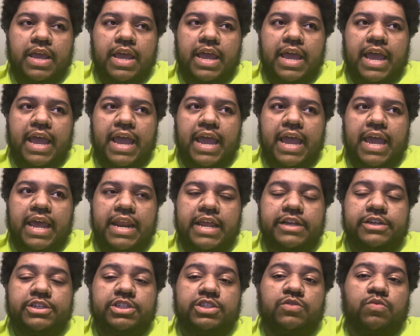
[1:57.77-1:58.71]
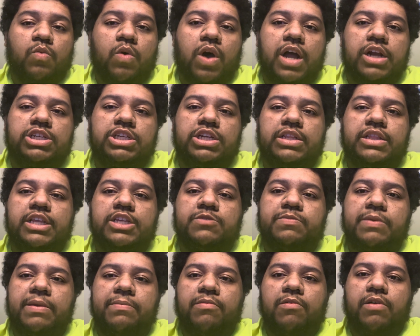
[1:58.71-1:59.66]
and is just watching these
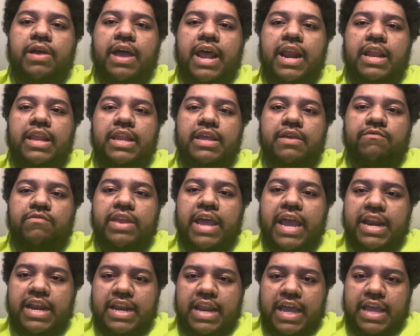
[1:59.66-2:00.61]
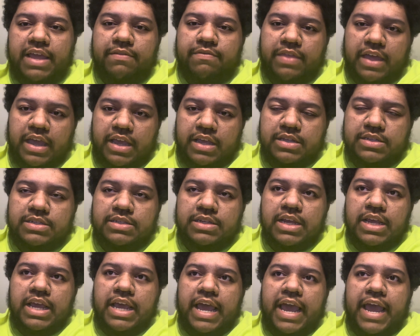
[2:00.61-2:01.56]
people kind of live day-to-day things,
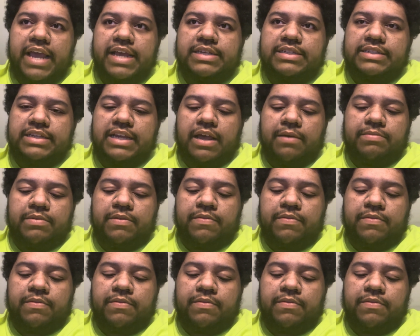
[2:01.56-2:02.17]
except